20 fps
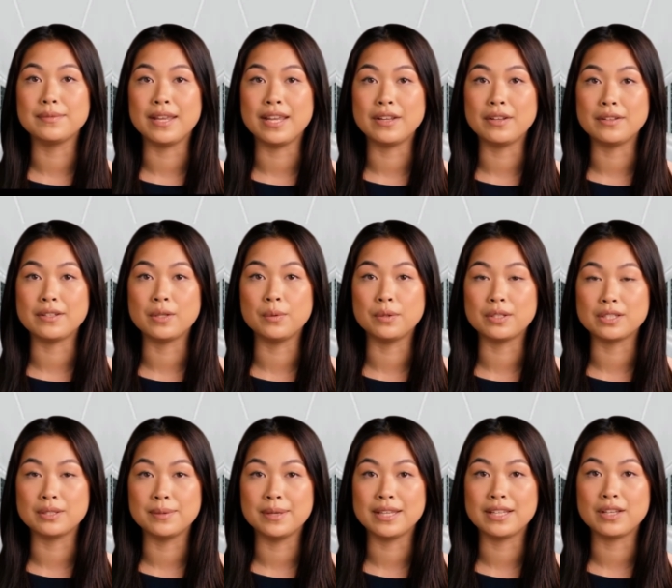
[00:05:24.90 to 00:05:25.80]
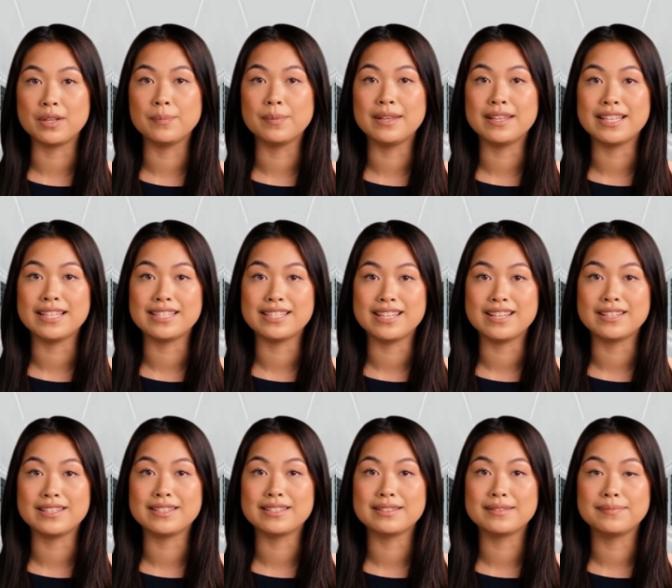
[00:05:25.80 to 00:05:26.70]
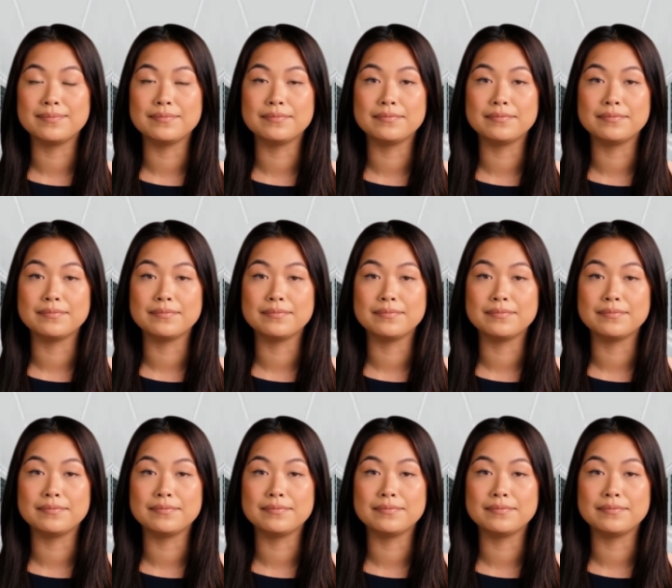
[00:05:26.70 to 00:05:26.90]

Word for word: about our newest video releases.